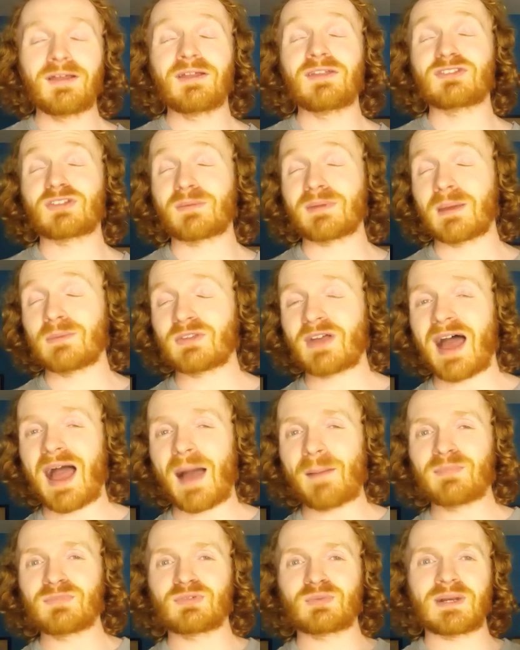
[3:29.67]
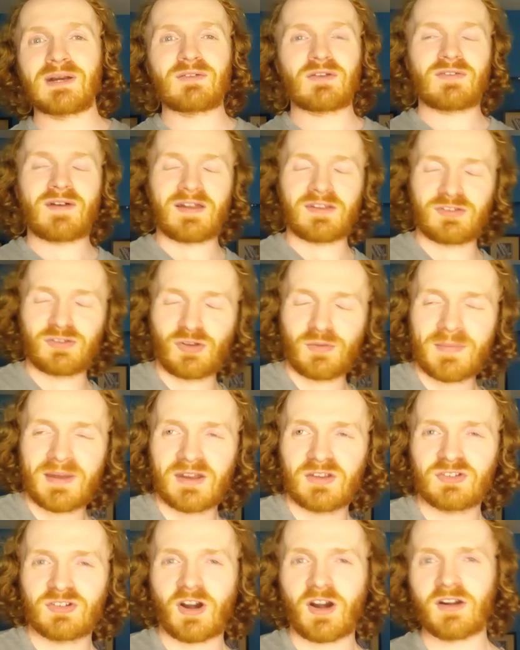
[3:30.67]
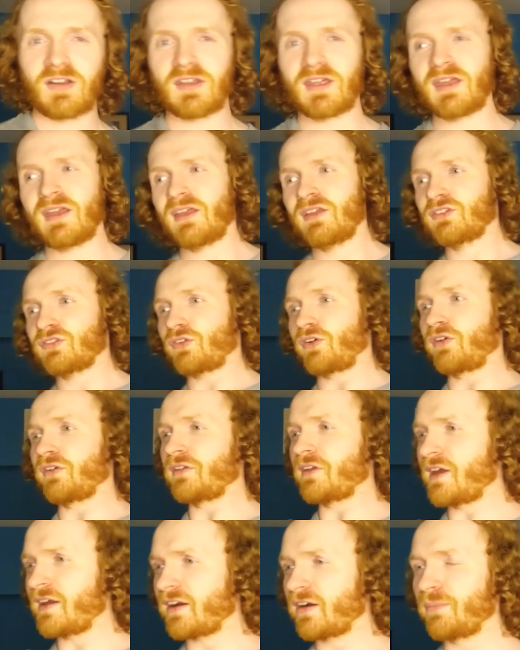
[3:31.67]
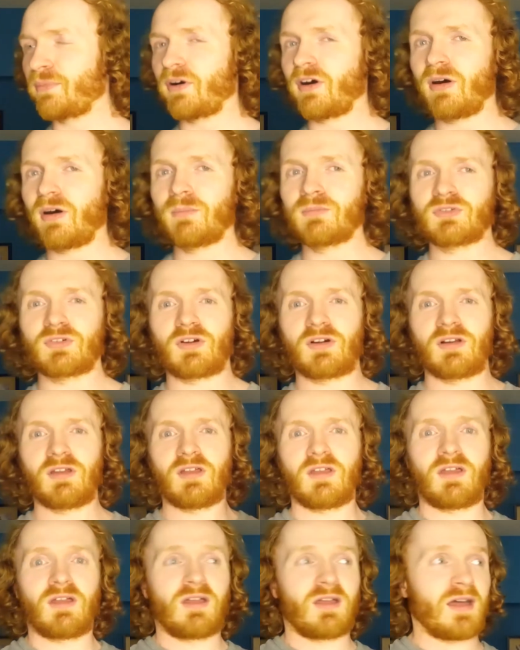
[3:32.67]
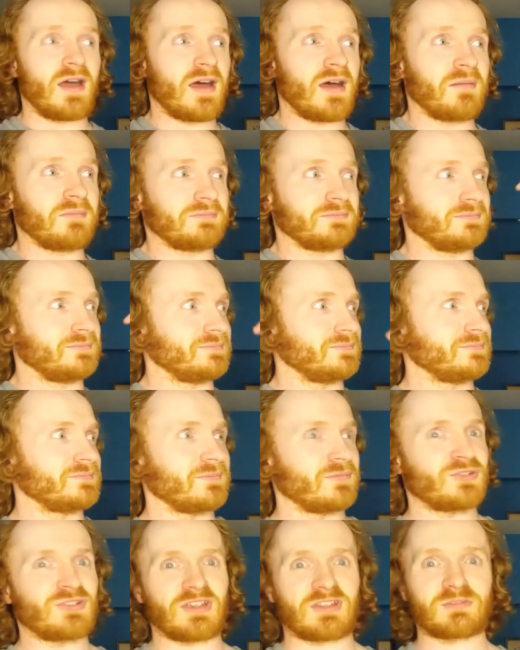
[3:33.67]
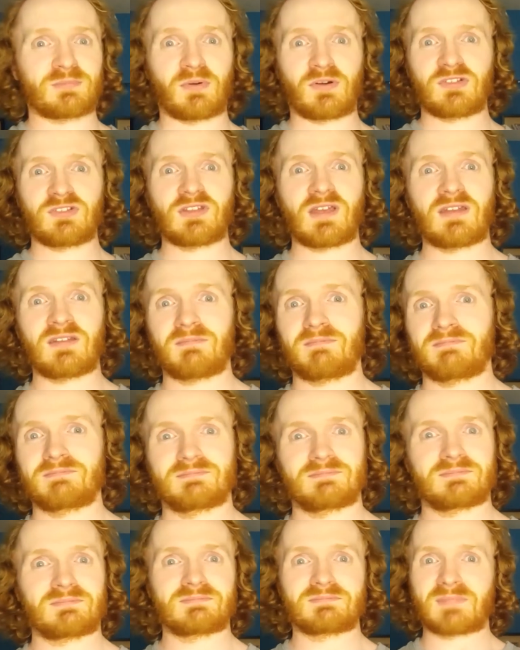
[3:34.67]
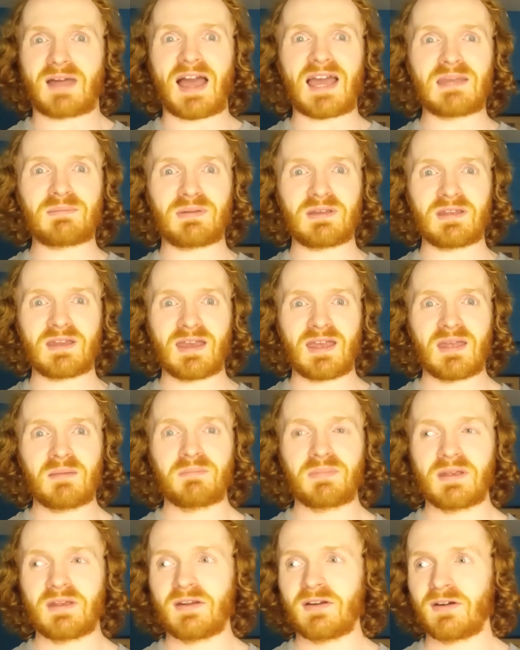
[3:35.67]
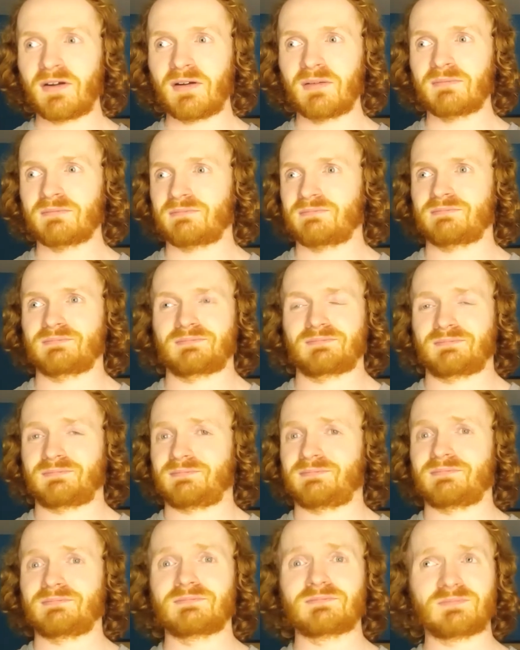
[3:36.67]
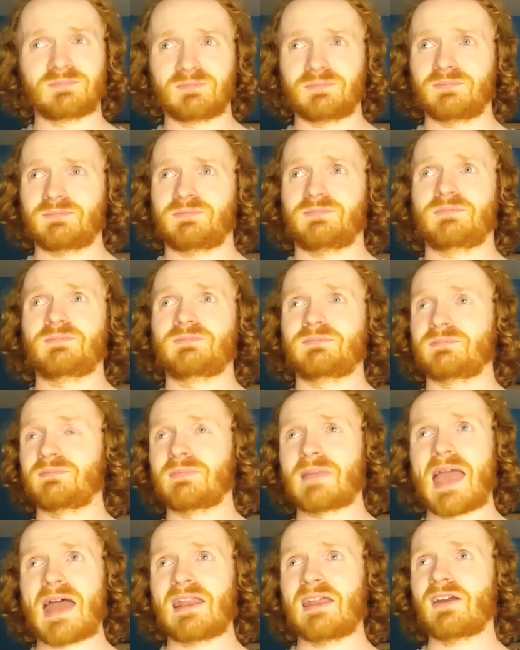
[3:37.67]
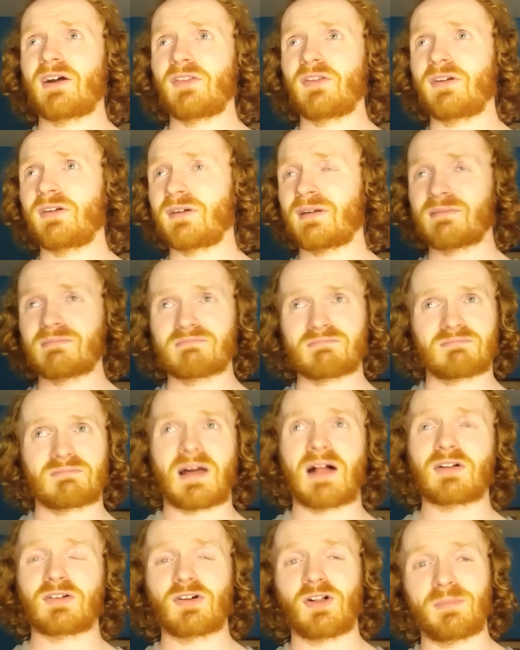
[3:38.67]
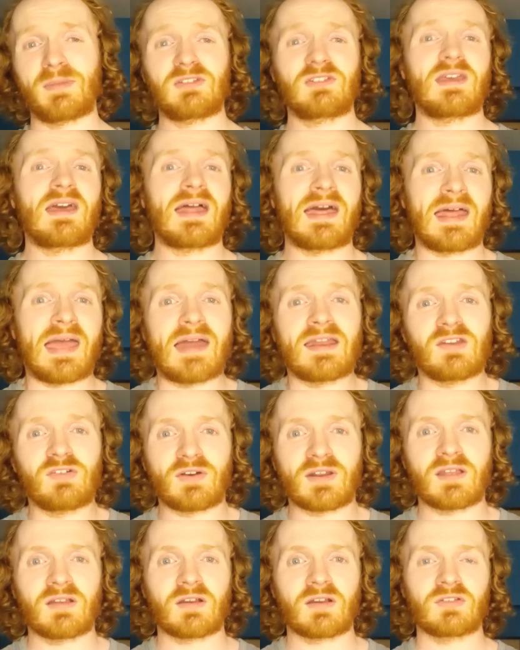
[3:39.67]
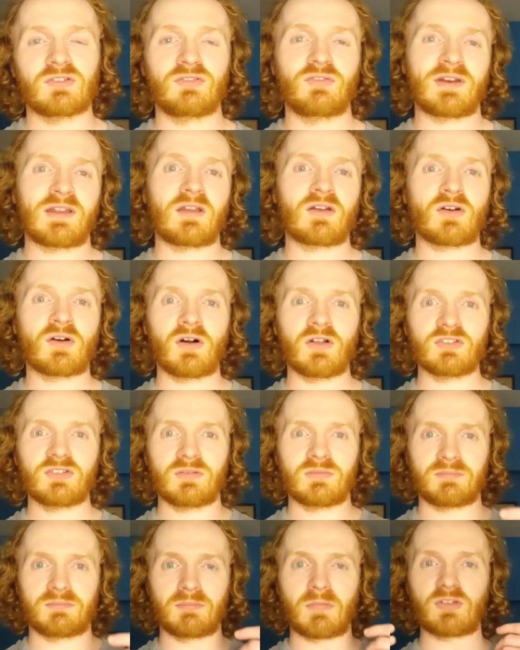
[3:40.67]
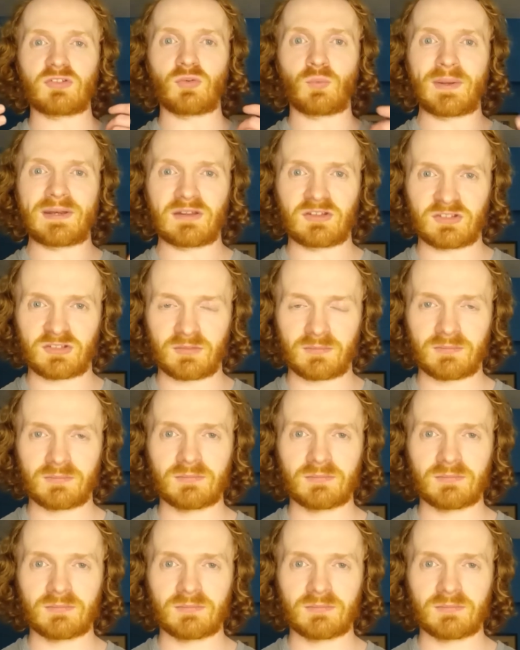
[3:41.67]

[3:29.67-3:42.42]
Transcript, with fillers: Sometimes it happens whenever you've had too many Chardonnays or Jaeger bombs or 6% IPA beer, any other alcohol, basically any drink, because drink can cause muscle weakness.